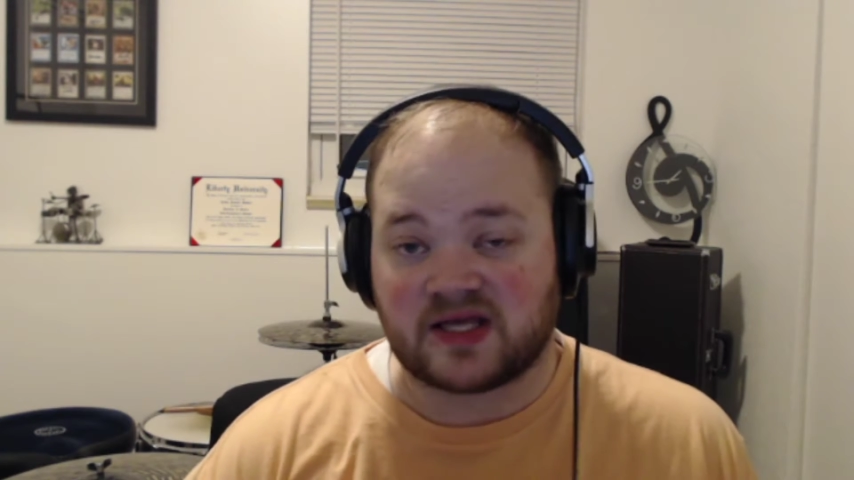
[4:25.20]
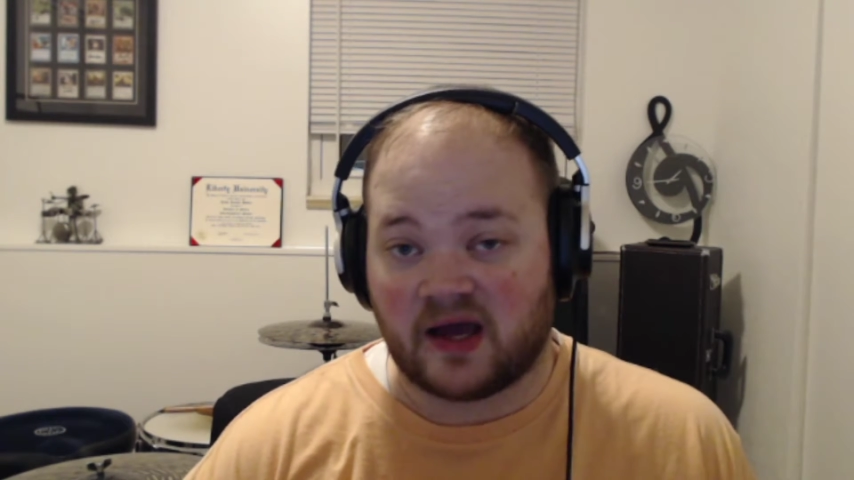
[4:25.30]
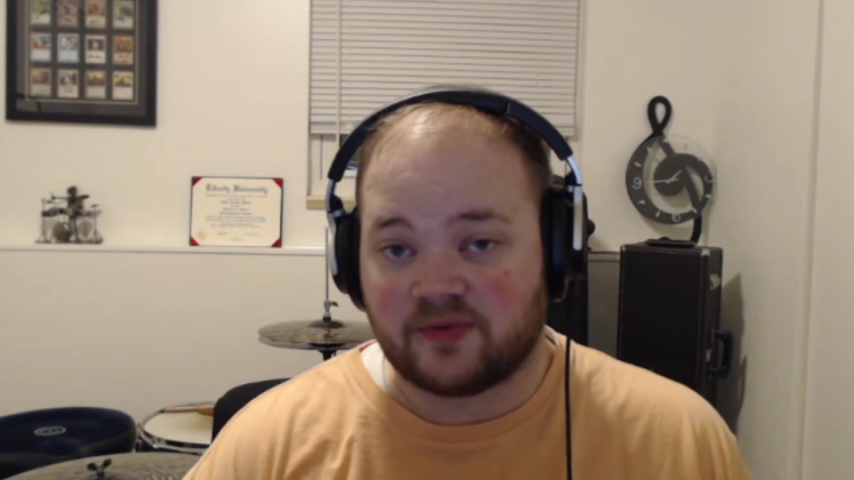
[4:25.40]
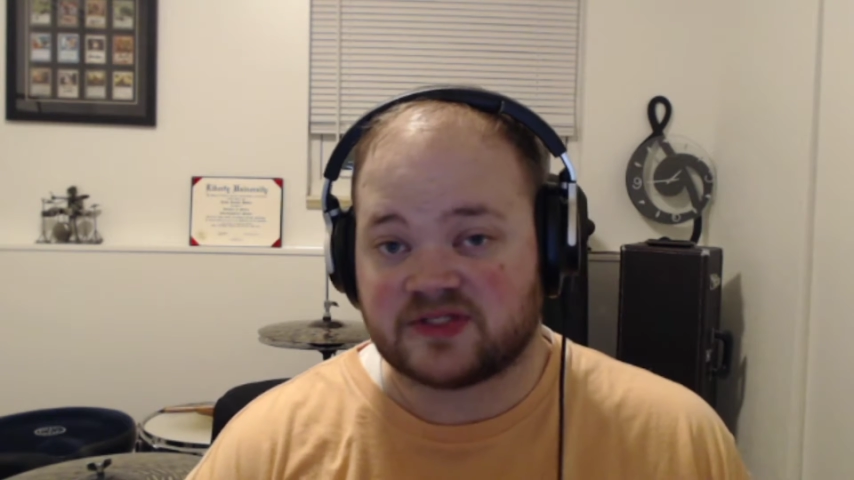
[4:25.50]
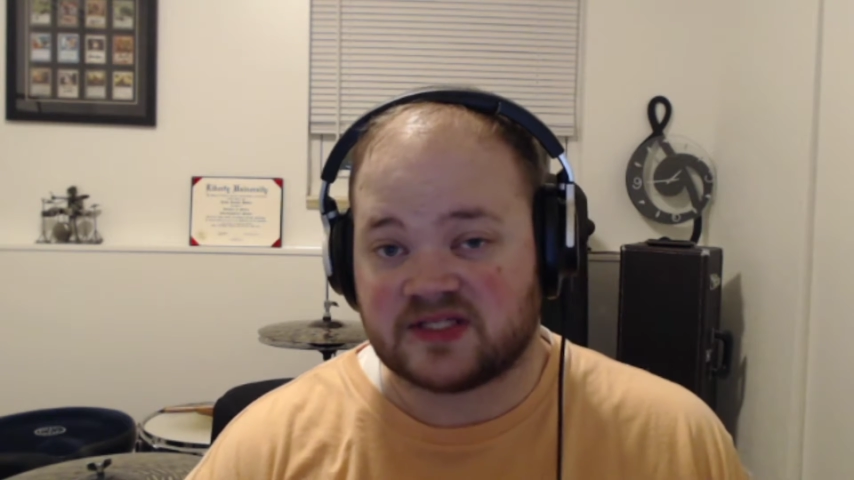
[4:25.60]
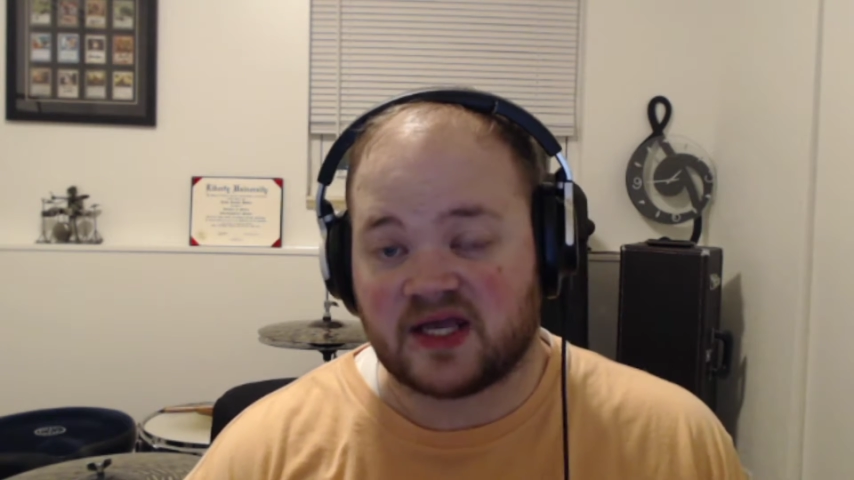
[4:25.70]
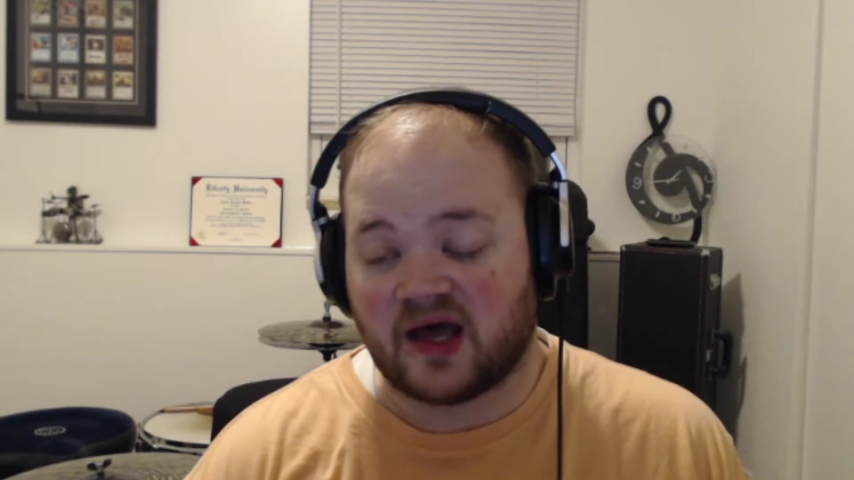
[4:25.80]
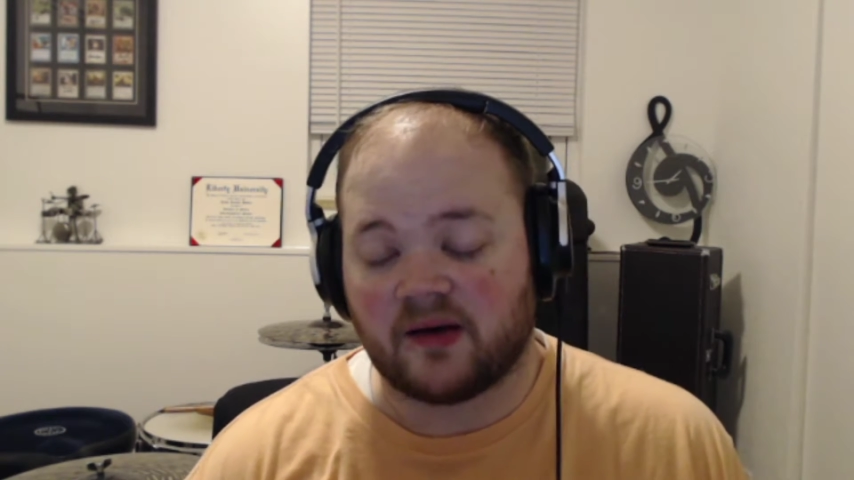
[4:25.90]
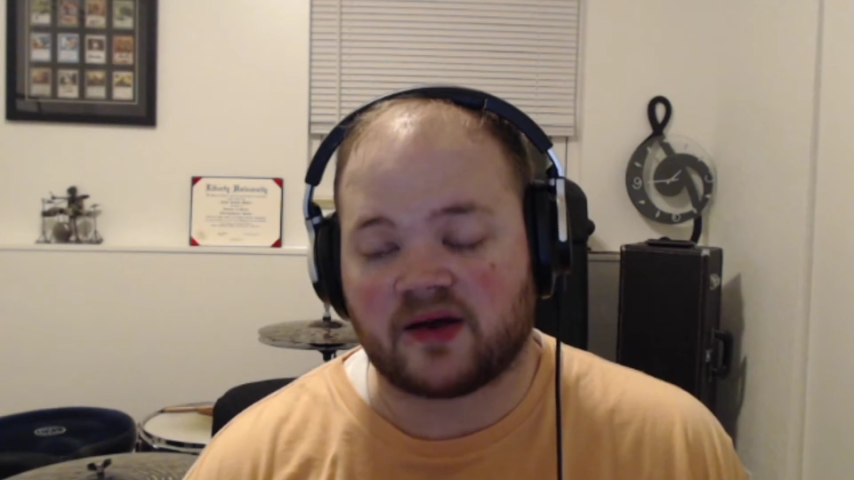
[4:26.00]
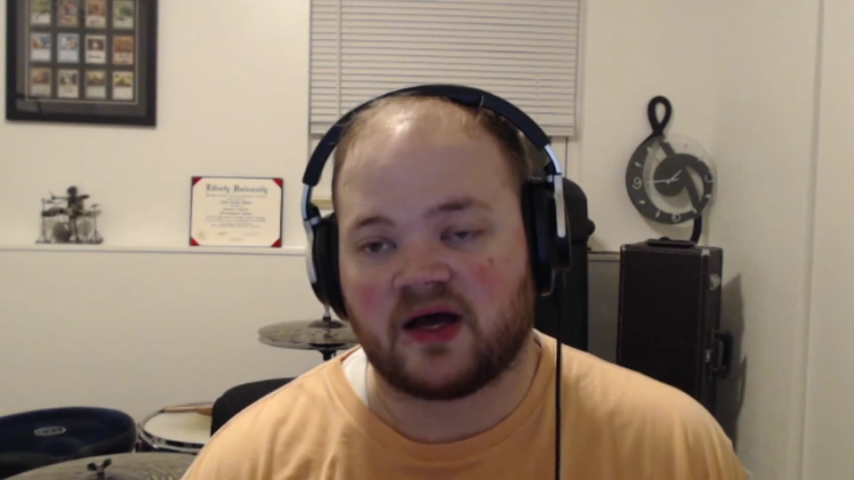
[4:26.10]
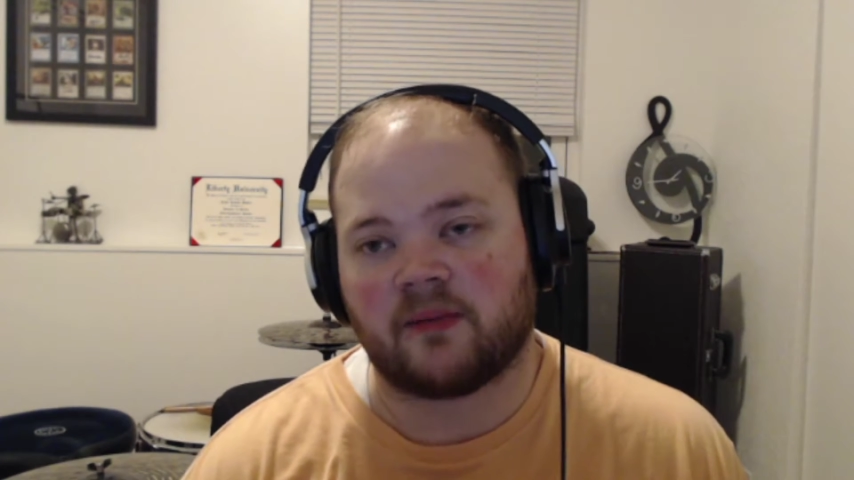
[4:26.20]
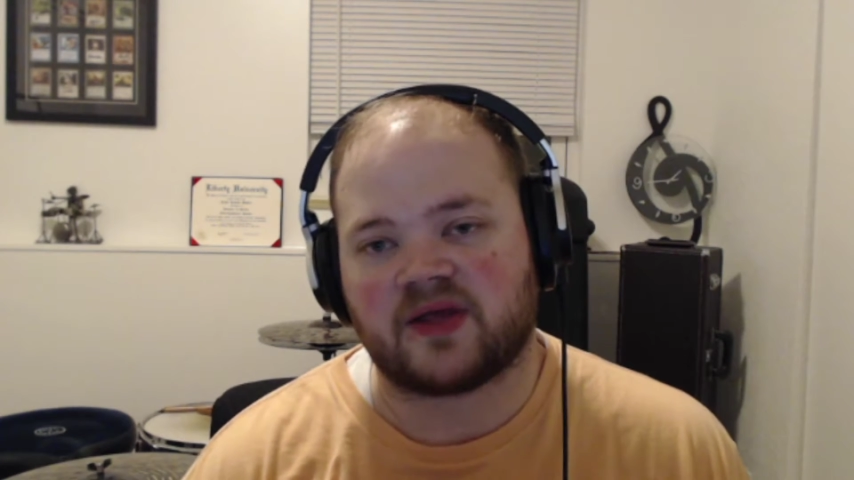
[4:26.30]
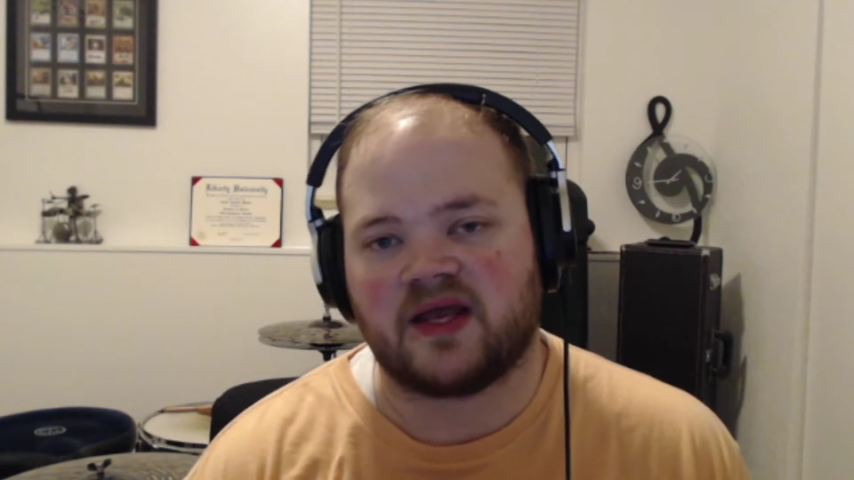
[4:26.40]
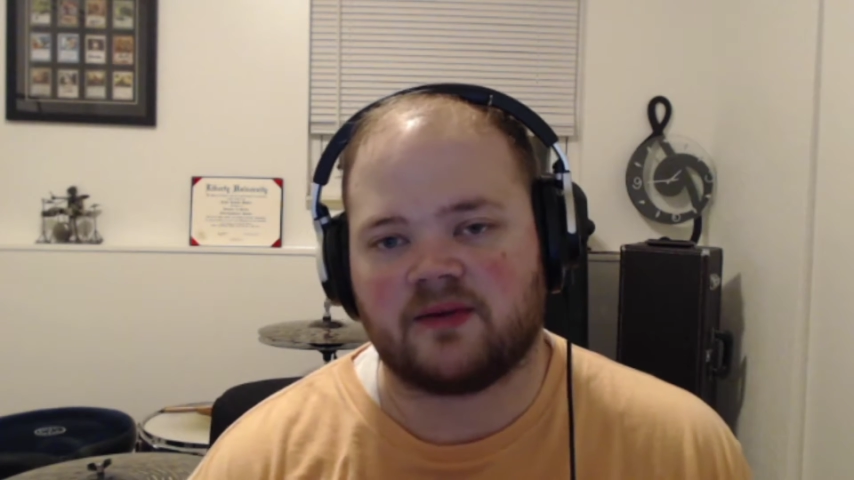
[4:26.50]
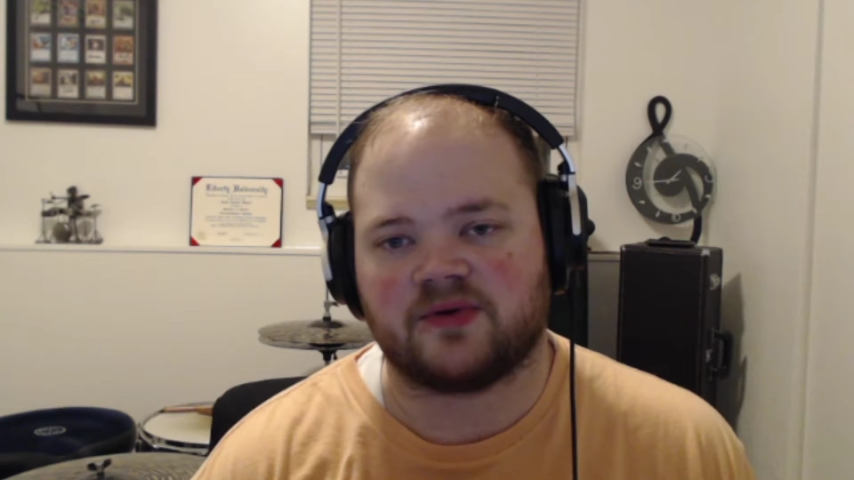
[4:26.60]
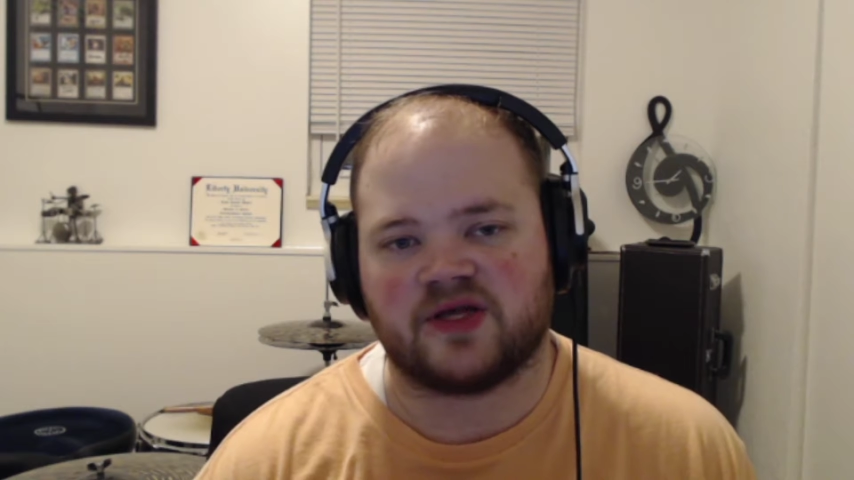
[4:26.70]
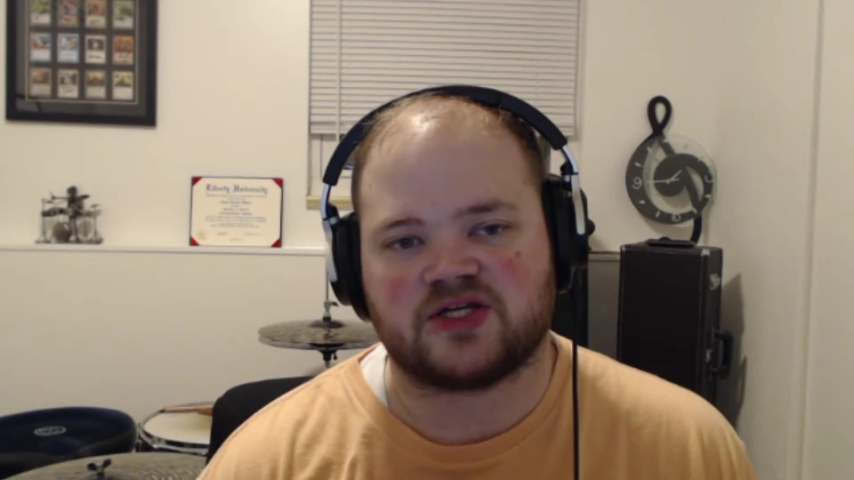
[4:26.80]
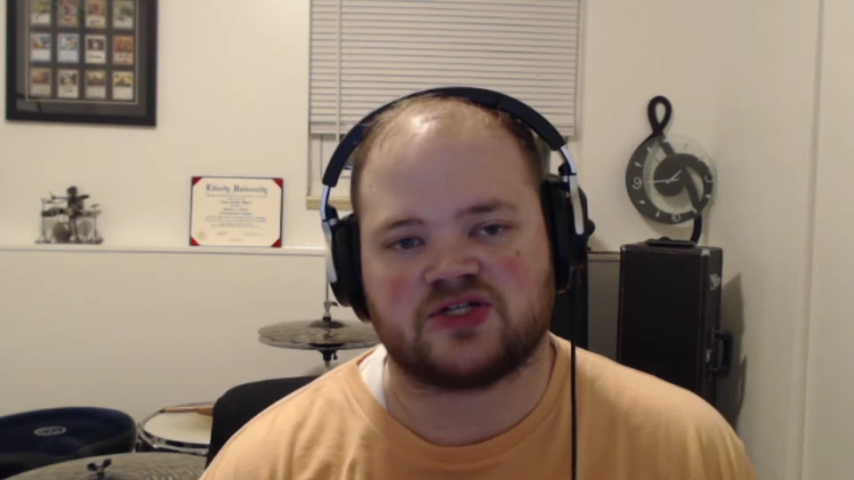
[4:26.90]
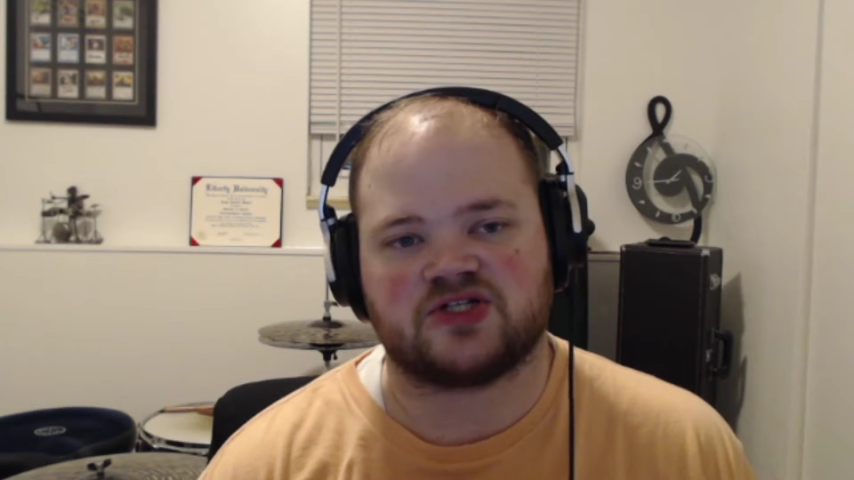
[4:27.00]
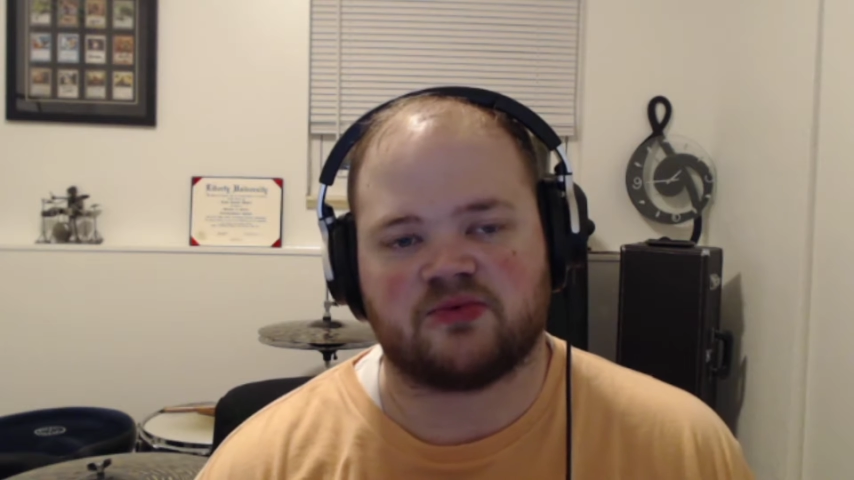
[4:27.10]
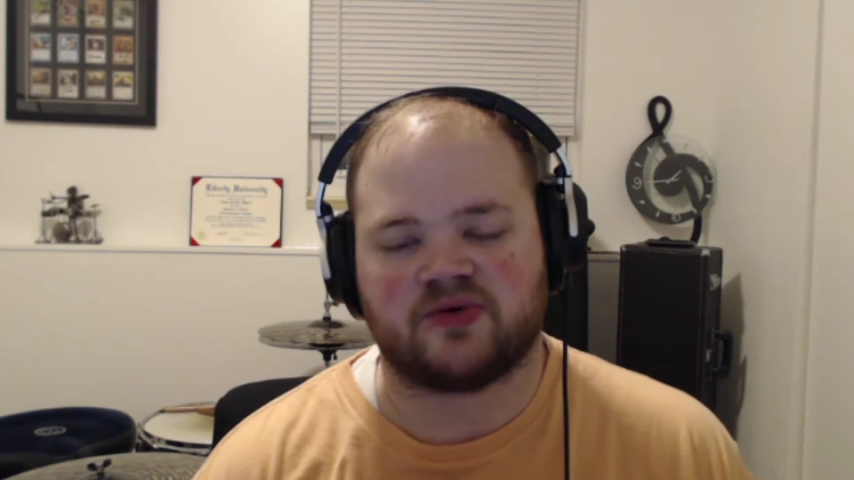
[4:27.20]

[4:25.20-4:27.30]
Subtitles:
I would say a complicated relationship,